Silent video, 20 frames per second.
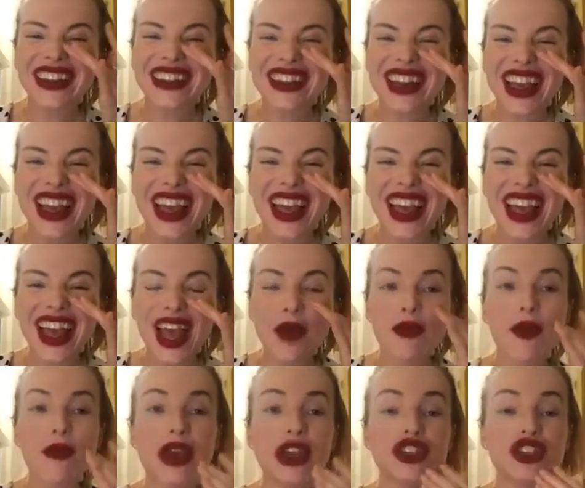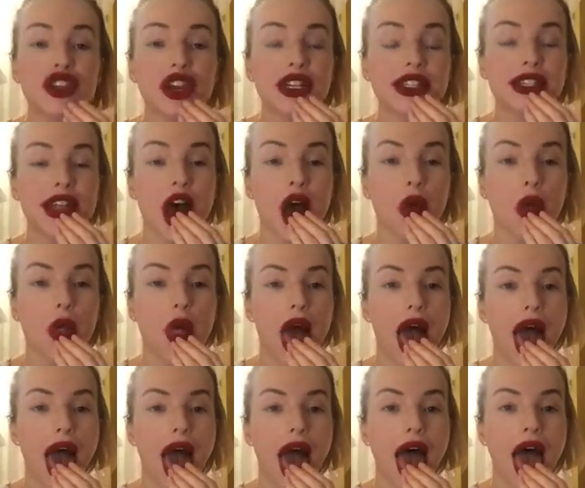it. But make sure it's not
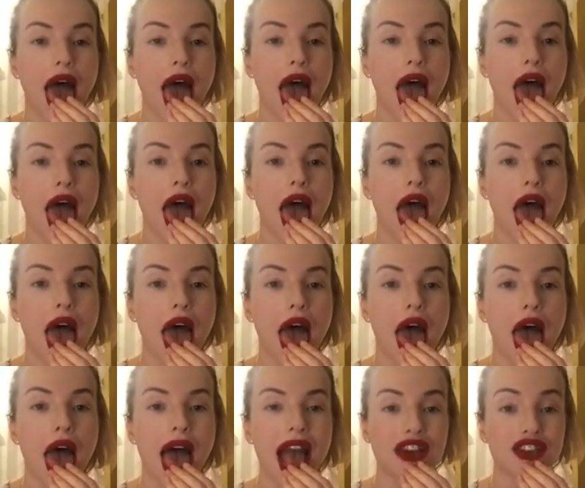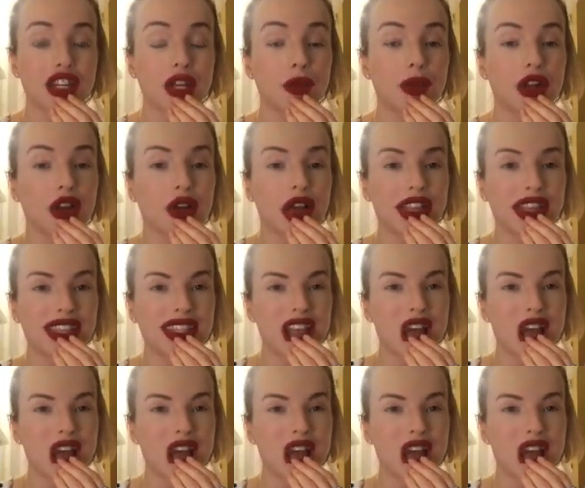Actually, we're gonna go like this.